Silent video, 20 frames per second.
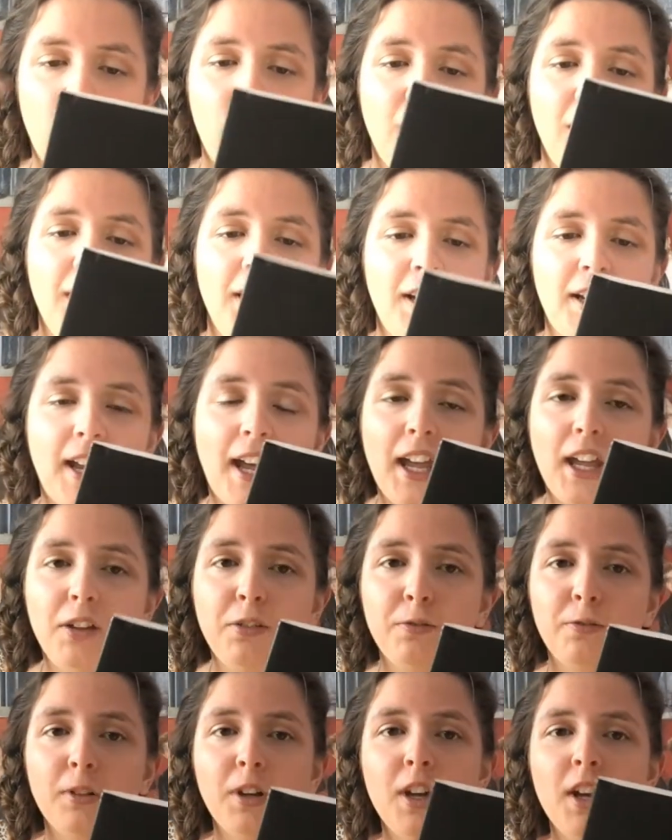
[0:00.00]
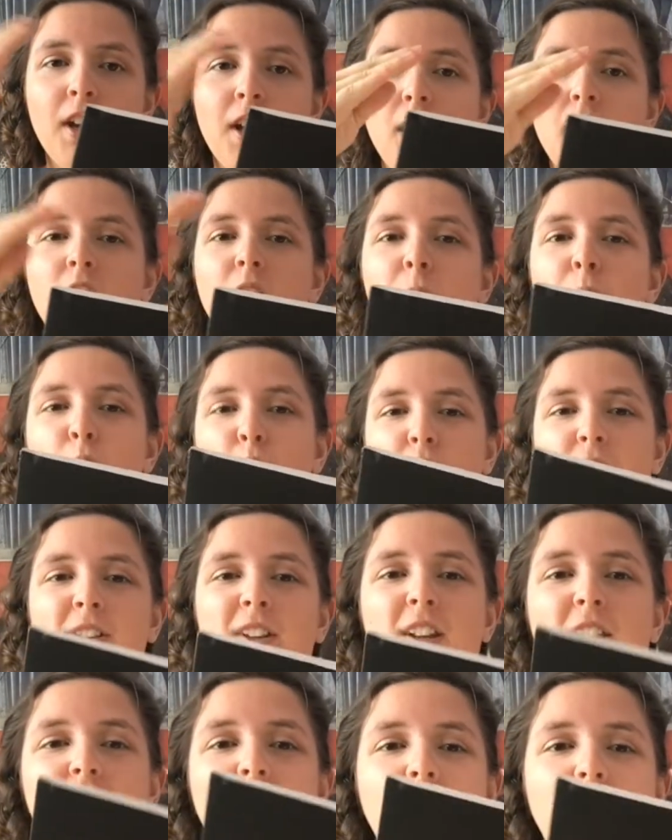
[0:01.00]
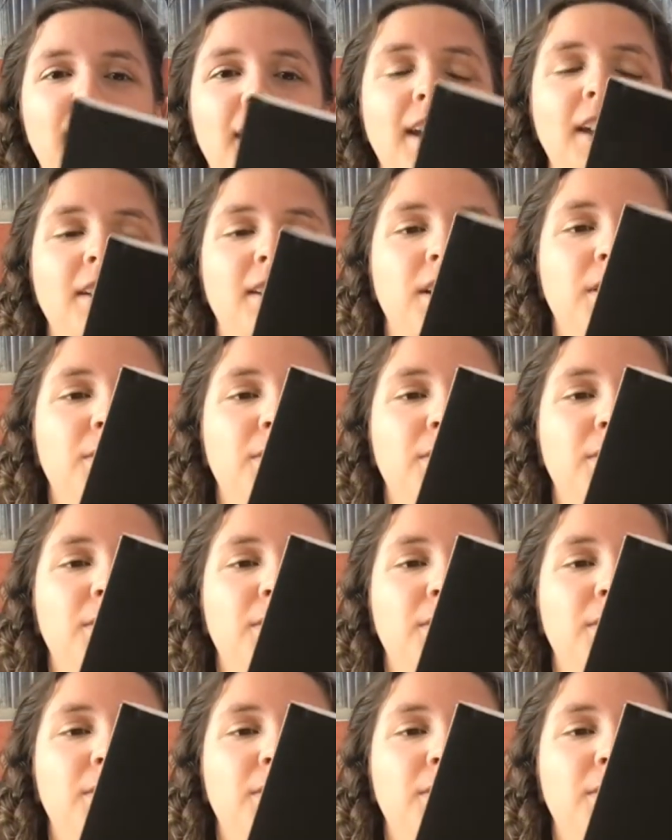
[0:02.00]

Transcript: early life, most of the things that he